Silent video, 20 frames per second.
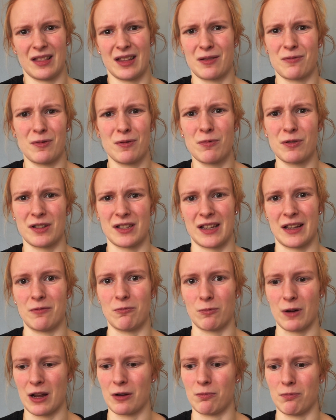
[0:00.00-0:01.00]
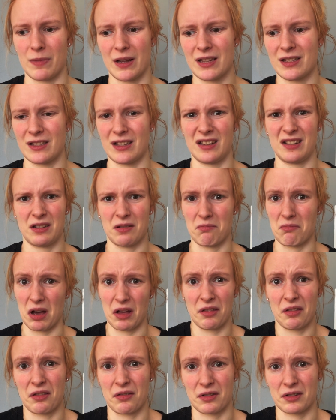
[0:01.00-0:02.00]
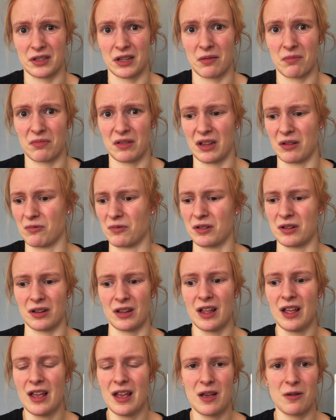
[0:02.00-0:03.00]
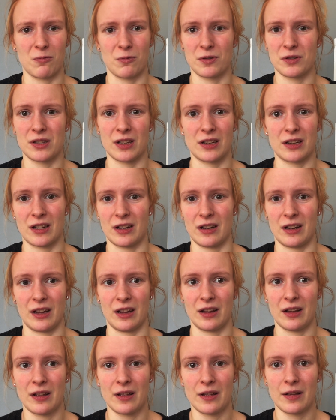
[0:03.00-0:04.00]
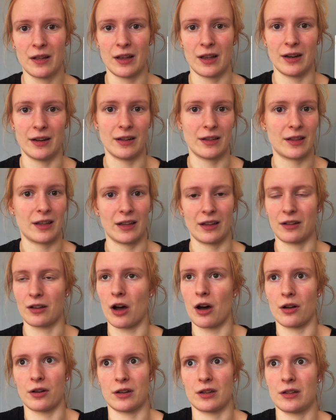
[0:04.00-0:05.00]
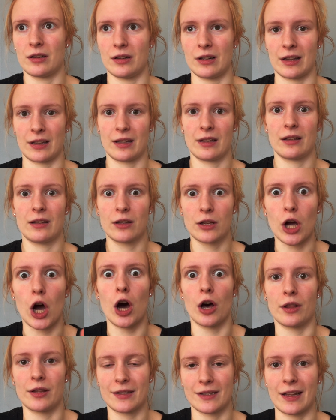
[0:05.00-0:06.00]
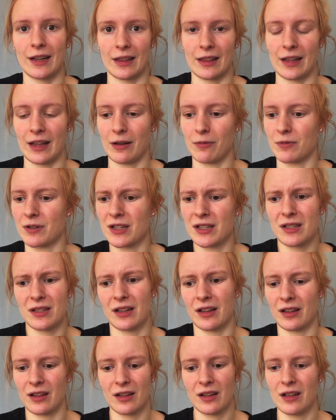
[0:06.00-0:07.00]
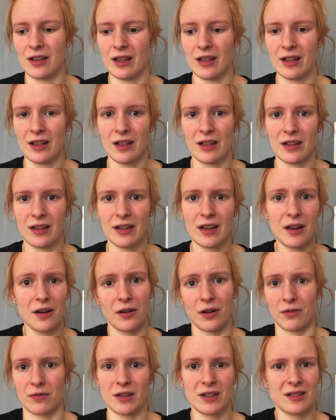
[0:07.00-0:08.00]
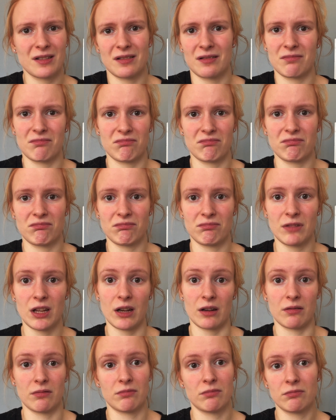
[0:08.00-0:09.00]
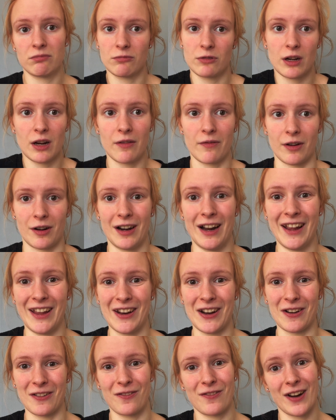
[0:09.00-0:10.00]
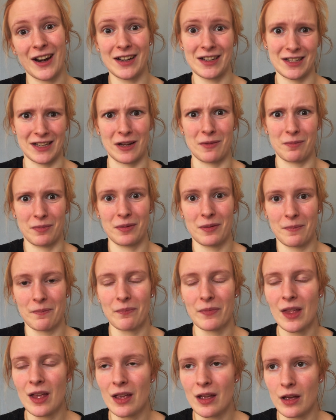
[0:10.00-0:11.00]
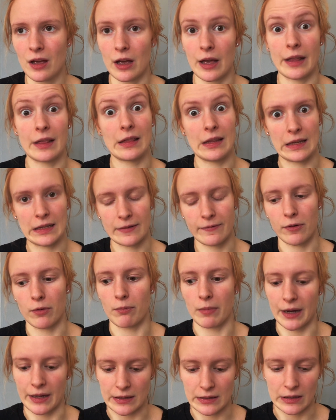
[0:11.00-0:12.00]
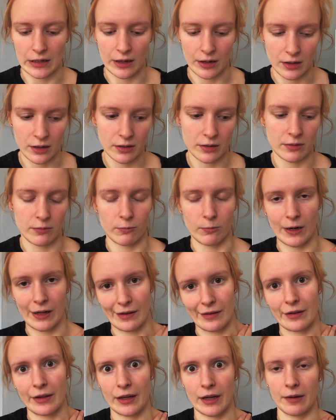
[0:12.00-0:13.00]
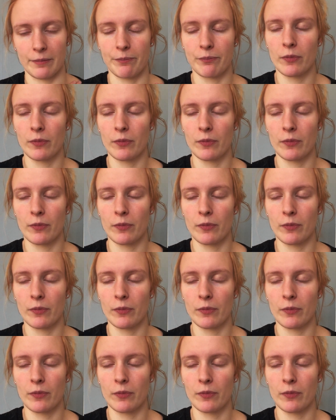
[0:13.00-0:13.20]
we would send one message a month or something. Wasn't anything constantly. We're just like, I don't know, just, yeah, whatever, you know, friendship, at least from my side. Well, yeah.